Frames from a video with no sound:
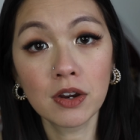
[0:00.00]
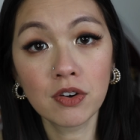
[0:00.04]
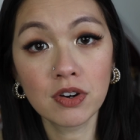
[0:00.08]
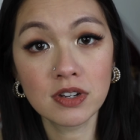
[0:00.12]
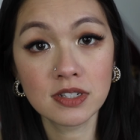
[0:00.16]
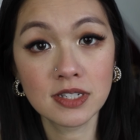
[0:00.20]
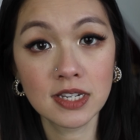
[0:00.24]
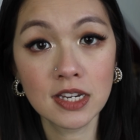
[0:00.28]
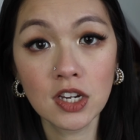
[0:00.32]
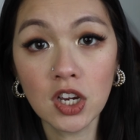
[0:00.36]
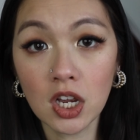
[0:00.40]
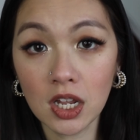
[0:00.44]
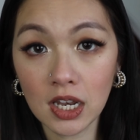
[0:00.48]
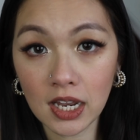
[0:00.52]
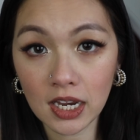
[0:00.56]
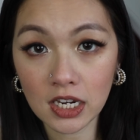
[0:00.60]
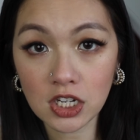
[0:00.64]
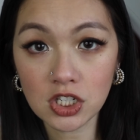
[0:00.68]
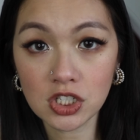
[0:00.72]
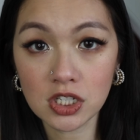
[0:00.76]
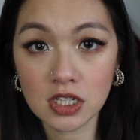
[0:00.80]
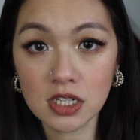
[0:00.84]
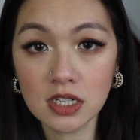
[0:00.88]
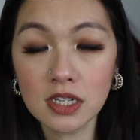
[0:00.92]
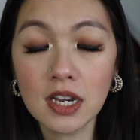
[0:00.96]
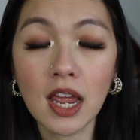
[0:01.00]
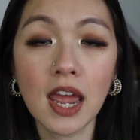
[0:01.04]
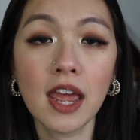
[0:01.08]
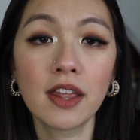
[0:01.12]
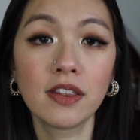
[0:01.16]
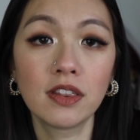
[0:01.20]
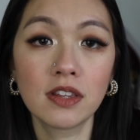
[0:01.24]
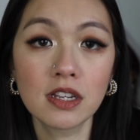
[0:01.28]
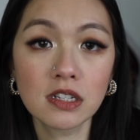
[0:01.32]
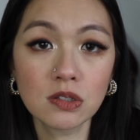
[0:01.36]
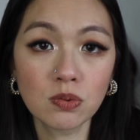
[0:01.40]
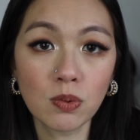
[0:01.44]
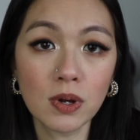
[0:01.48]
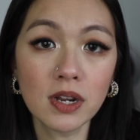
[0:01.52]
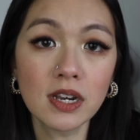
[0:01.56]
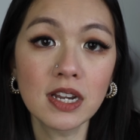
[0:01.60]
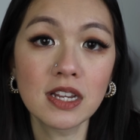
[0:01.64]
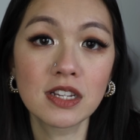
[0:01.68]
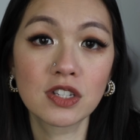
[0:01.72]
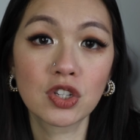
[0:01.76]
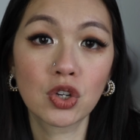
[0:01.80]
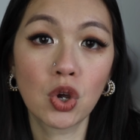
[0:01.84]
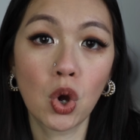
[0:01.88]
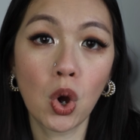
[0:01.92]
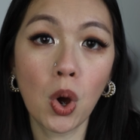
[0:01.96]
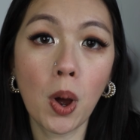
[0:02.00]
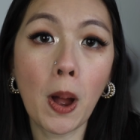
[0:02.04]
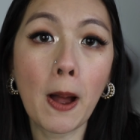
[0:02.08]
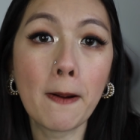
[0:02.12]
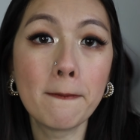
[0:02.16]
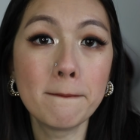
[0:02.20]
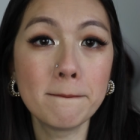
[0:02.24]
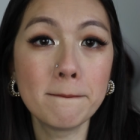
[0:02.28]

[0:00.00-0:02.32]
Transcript: KRISTIN collection, and this one is called